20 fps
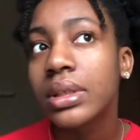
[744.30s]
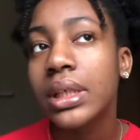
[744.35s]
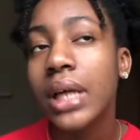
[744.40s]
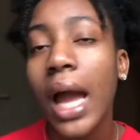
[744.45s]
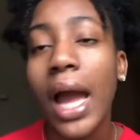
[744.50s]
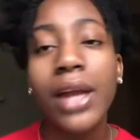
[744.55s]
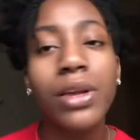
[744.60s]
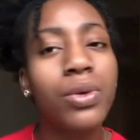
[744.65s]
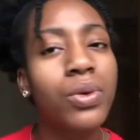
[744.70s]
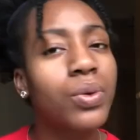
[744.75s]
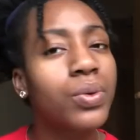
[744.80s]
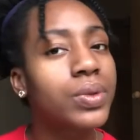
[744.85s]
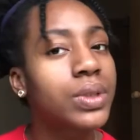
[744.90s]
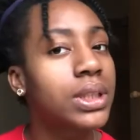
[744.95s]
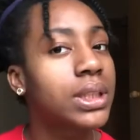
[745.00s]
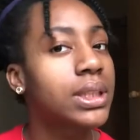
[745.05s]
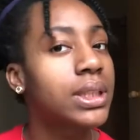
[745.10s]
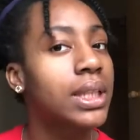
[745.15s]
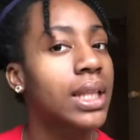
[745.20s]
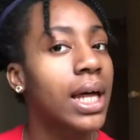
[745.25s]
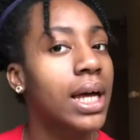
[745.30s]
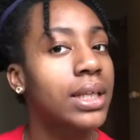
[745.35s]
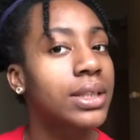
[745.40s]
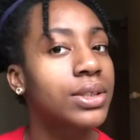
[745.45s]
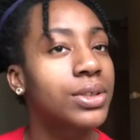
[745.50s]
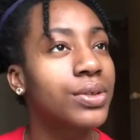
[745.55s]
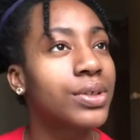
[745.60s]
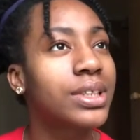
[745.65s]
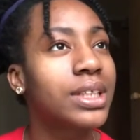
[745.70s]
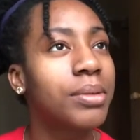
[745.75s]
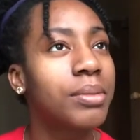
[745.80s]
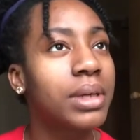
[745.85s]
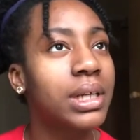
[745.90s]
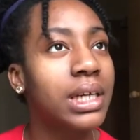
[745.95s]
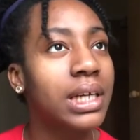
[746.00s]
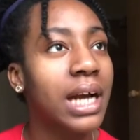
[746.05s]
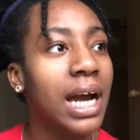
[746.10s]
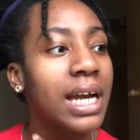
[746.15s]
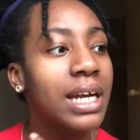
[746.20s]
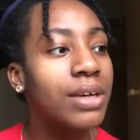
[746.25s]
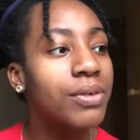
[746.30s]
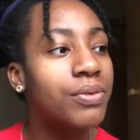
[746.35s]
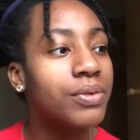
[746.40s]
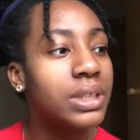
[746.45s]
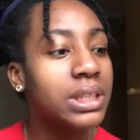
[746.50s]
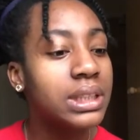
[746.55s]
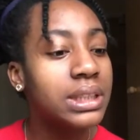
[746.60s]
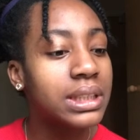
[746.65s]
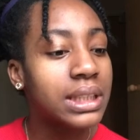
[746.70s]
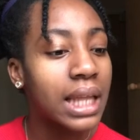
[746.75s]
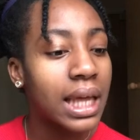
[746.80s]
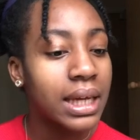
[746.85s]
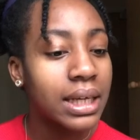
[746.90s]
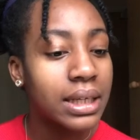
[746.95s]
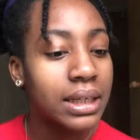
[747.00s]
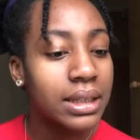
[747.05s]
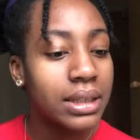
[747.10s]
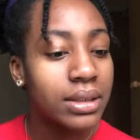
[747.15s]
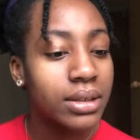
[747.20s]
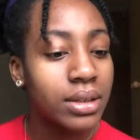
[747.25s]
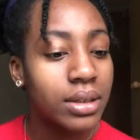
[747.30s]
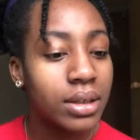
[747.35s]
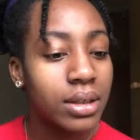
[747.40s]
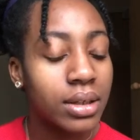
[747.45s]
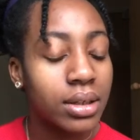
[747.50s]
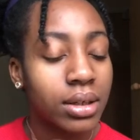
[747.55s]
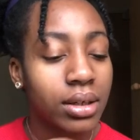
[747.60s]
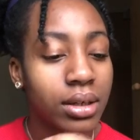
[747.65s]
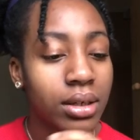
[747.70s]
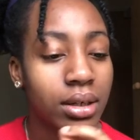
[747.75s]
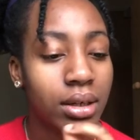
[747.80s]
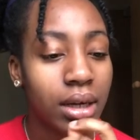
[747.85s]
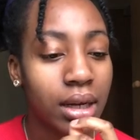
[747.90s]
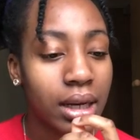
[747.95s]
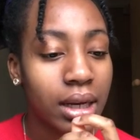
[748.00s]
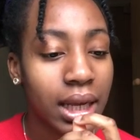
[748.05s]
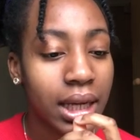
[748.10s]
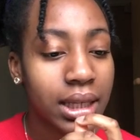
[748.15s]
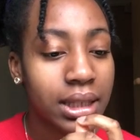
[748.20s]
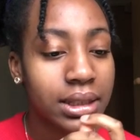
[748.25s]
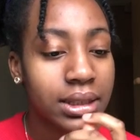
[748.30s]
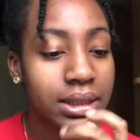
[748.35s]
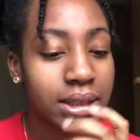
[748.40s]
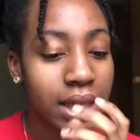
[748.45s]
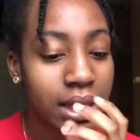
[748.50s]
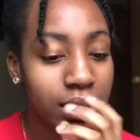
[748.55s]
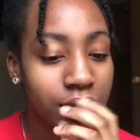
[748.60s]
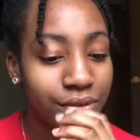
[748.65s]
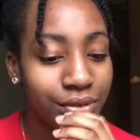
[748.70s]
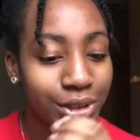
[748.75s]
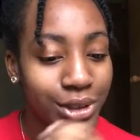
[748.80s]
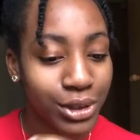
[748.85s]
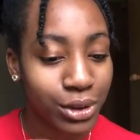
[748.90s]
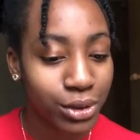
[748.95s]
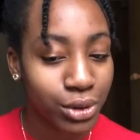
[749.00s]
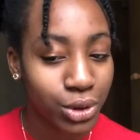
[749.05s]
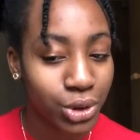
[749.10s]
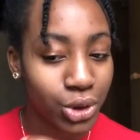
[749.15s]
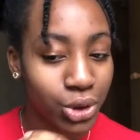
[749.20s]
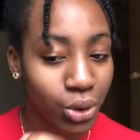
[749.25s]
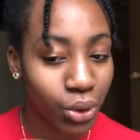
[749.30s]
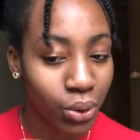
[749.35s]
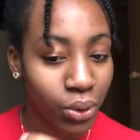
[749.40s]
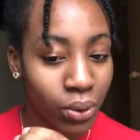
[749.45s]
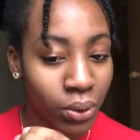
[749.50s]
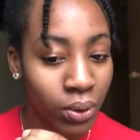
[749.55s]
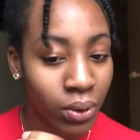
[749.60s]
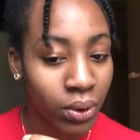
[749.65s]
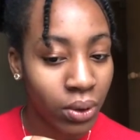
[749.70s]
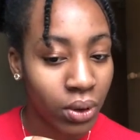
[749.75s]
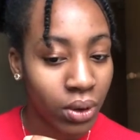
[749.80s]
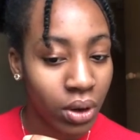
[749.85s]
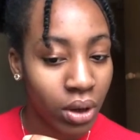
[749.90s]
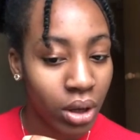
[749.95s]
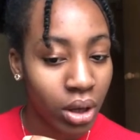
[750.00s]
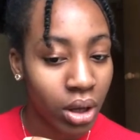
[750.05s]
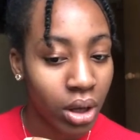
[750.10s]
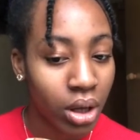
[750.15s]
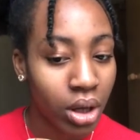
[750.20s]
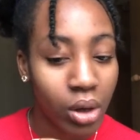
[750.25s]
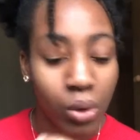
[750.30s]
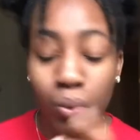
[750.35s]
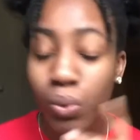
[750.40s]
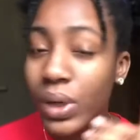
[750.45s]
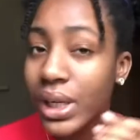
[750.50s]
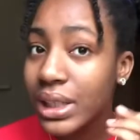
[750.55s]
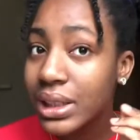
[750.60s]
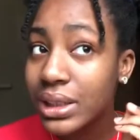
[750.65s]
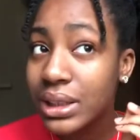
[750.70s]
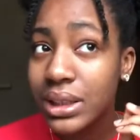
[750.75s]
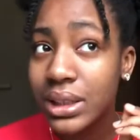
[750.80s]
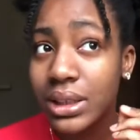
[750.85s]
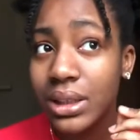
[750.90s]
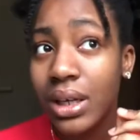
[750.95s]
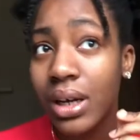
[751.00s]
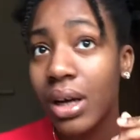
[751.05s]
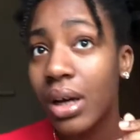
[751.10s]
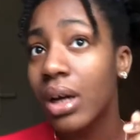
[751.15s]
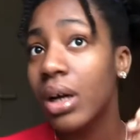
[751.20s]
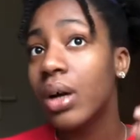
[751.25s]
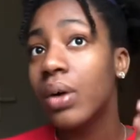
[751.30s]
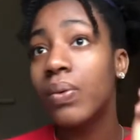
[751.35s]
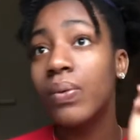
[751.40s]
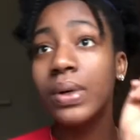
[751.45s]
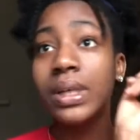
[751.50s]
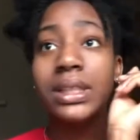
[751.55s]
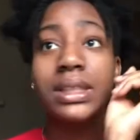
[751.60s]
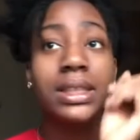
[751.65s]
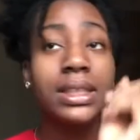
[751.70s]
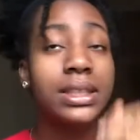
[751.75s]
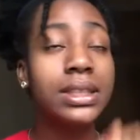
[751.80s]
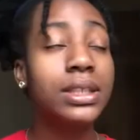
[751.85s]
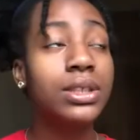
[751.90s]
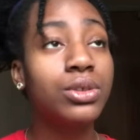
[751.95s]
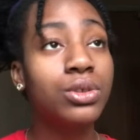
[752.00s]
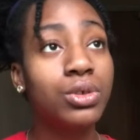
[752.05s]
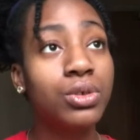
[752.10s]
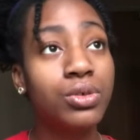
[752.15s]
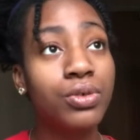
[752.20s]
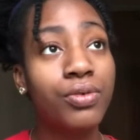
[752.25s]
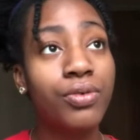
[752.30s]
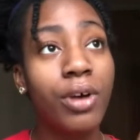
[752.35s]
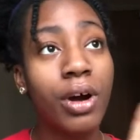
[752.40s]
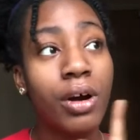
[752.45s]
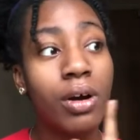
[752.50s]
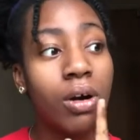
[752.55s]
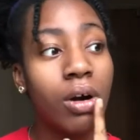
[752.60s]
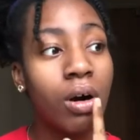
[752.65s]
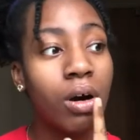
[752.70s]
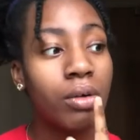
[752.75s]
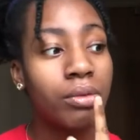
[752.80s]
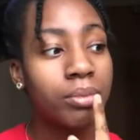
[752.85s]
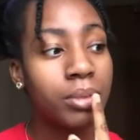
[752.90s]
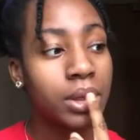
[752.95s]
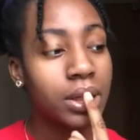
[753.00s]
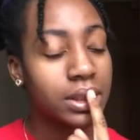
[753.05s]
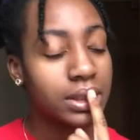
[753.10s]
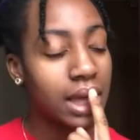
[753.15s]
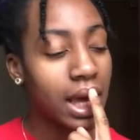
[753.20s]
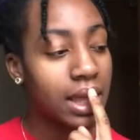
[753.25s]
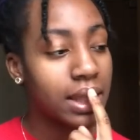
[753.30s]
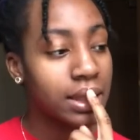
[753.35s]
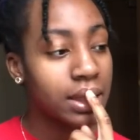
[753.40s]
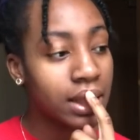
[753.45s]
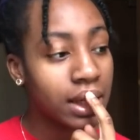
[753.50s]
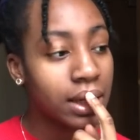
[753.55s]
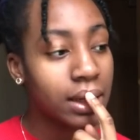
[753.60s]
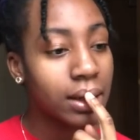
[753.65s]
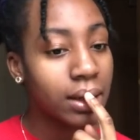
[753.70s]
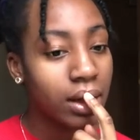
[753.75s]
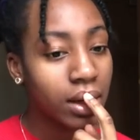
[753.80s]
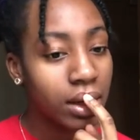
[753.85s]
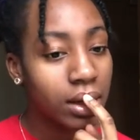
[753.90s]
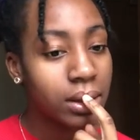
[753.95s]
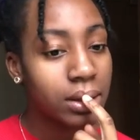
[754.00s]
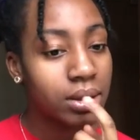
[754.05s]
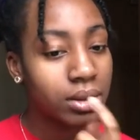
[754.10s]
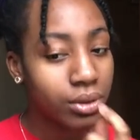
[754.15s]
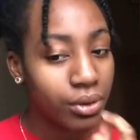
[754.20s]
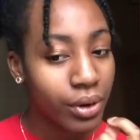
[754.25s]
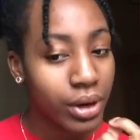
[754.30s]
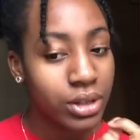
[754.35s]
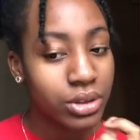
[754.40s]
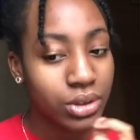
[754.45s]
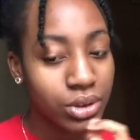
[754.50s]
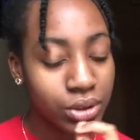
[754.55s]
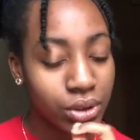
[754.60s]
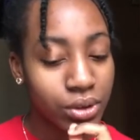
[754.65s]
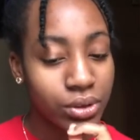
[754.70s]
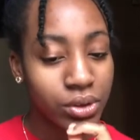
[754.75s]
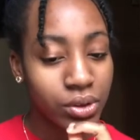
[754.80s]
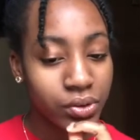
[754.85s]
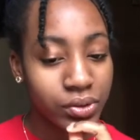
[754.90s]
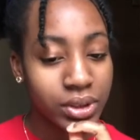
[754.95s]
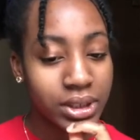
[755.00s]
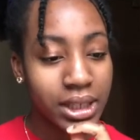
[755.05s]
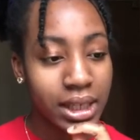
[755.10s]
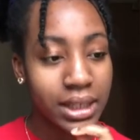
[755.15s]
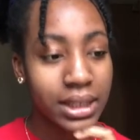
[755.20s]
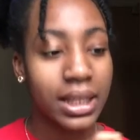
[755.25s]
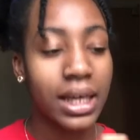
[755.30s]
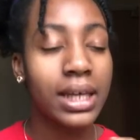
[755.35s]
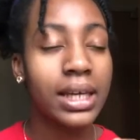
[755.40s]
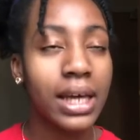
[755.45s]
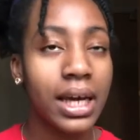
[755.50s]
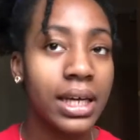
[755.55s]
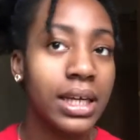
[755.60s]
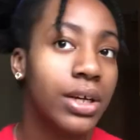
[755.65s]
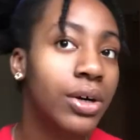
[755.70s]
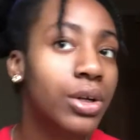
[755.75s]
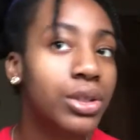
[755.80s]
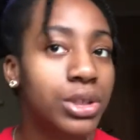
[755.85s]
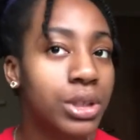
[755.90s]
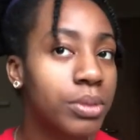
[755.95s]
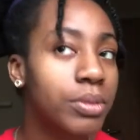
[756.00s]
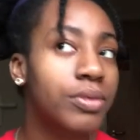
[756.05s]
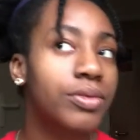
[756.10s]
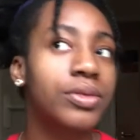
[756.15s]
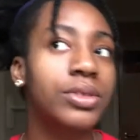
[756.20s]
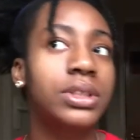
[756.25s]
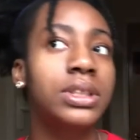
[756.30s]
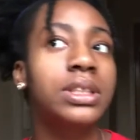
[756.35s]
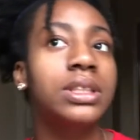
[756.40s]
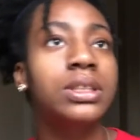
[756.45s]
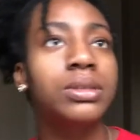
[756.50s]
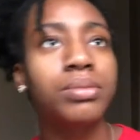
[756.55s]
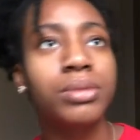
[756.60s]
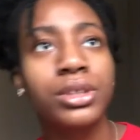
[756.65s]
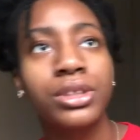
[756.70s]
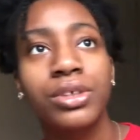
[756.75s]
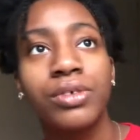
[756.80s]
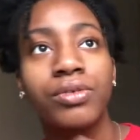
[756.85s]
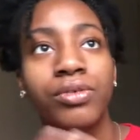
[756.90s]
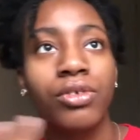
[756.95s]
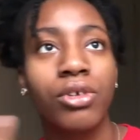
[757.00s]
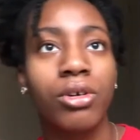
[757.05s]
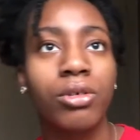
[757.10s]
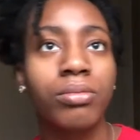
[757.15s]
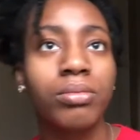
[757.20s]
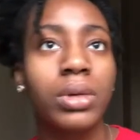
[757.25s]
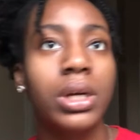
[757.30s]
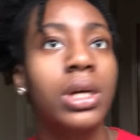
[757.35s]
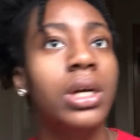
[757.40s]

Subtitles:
I noticed that. You know what I mean? It kind of reads like a television show, which isn't too far off, because I think the creator sort of said that yeah, he got some of his inspiration from